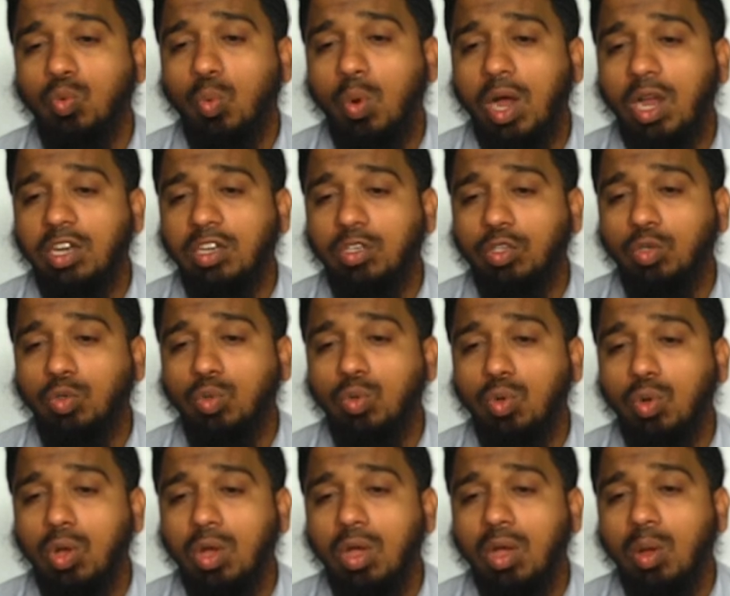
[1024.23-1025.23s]
one
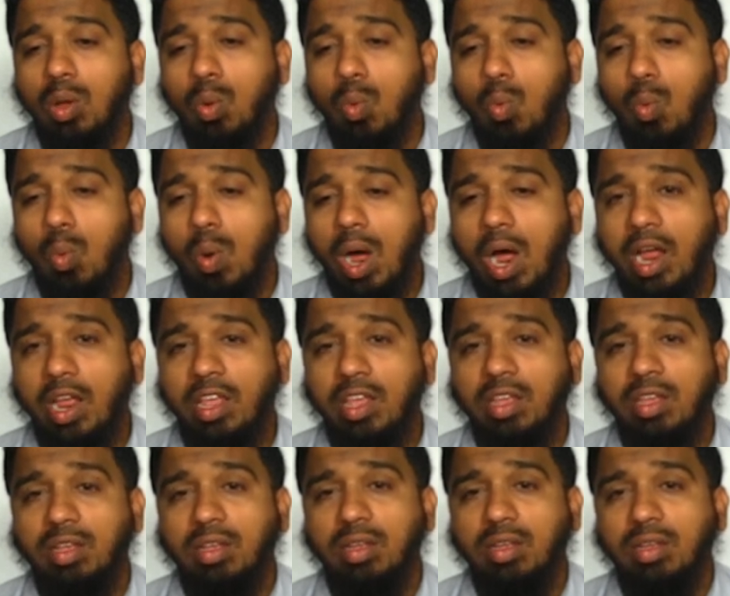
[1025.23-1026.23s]
to y
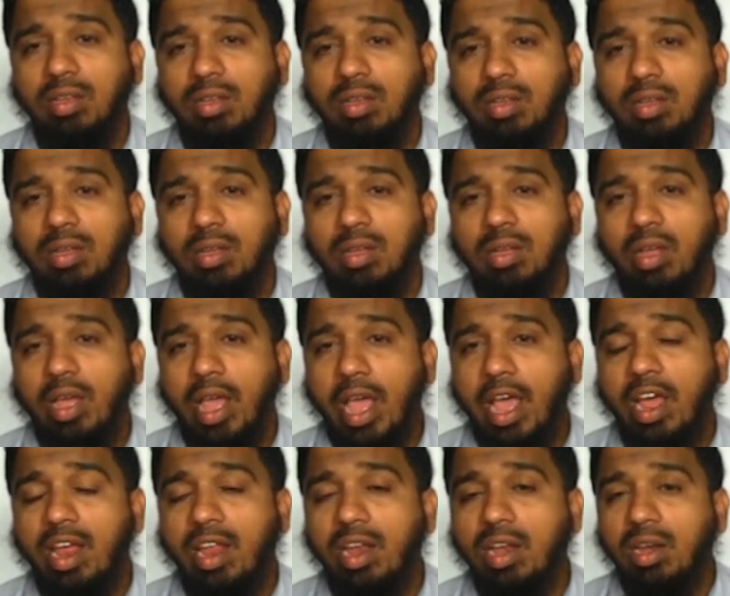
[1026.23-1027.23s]

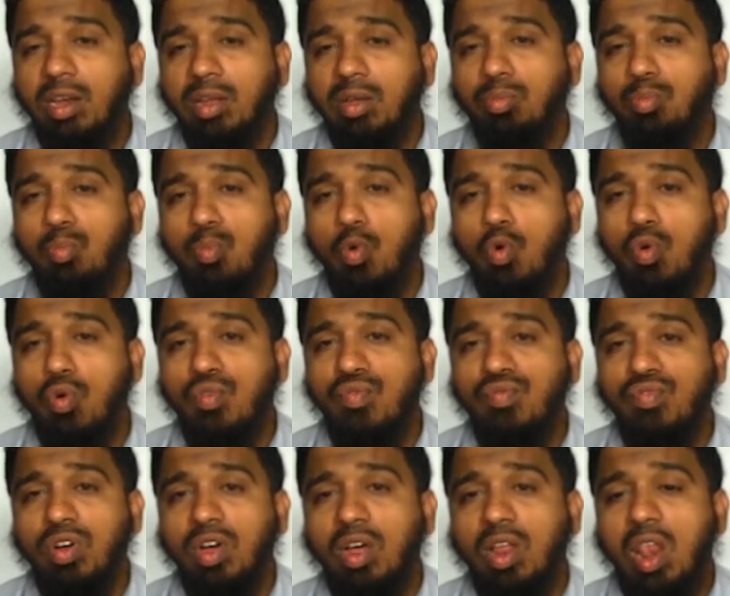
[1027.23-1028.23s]
and
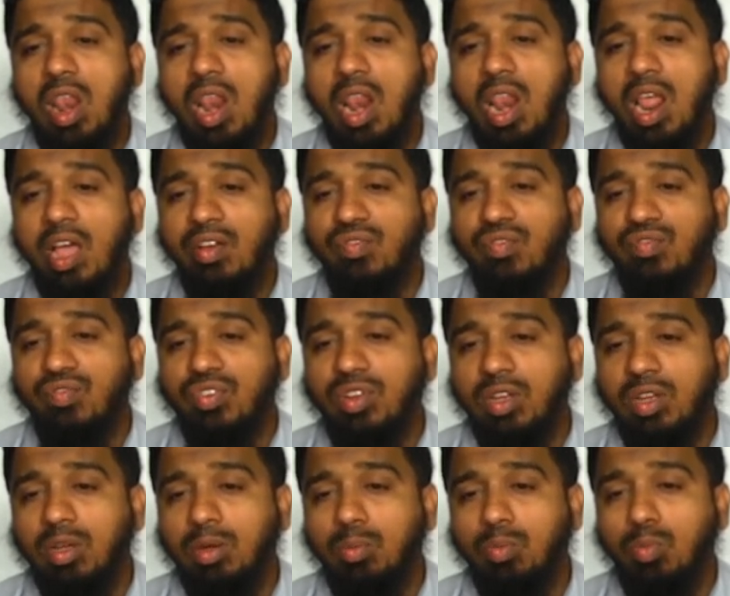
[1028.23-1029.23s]
move left.
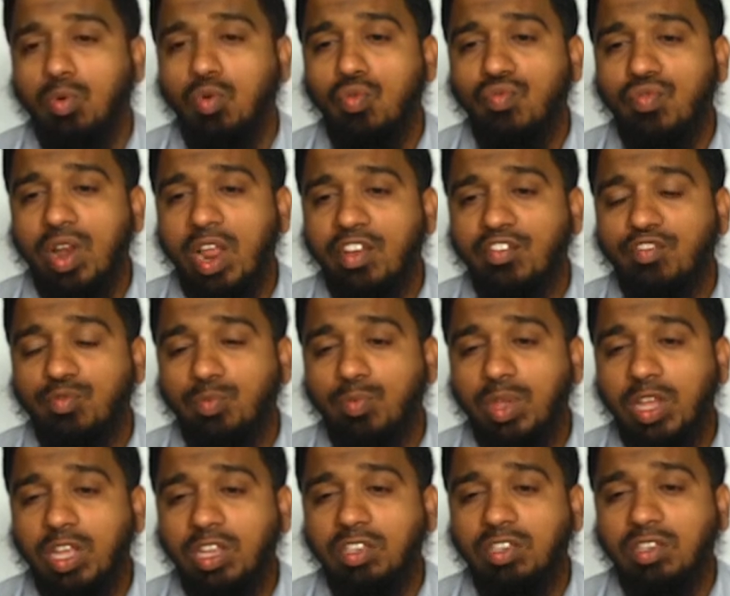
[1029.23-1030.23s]
Move left
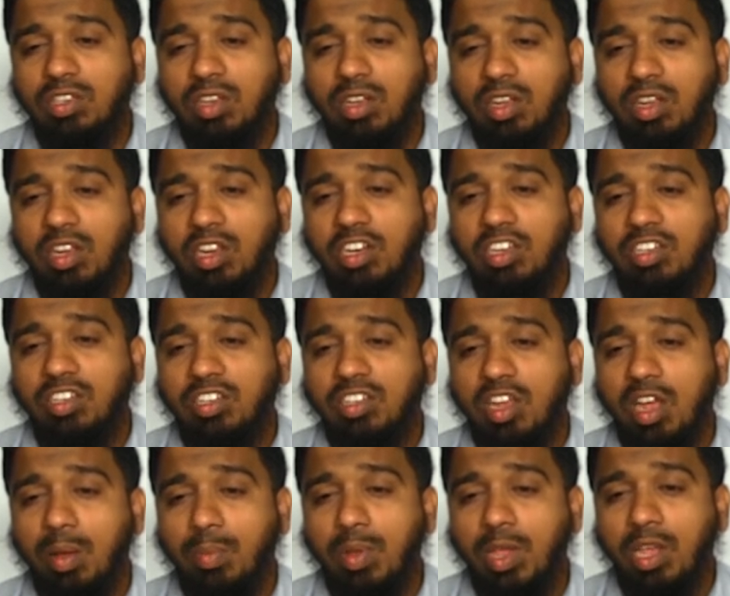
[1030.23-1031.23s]
means it is
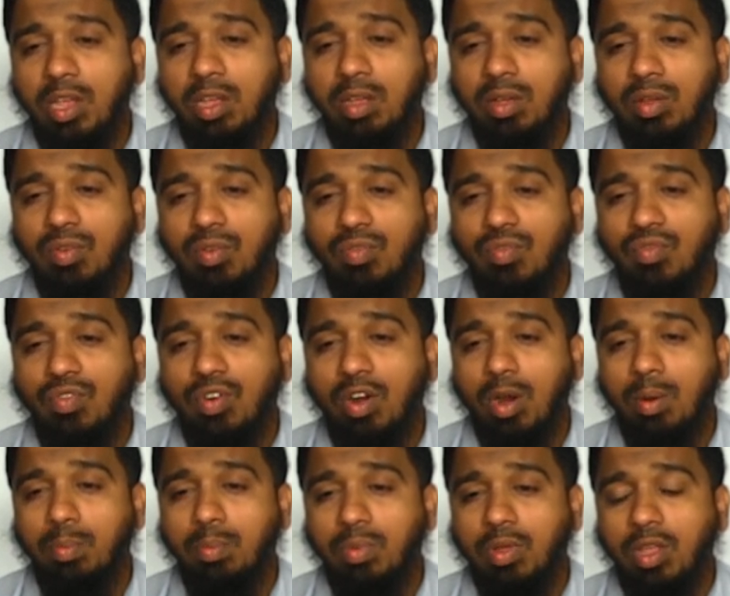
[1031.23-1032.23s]
coming
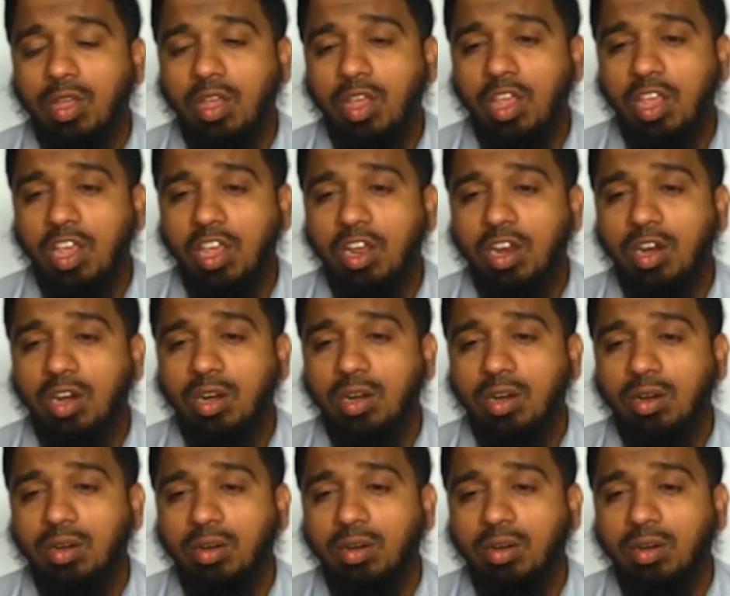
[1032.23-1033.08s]
from here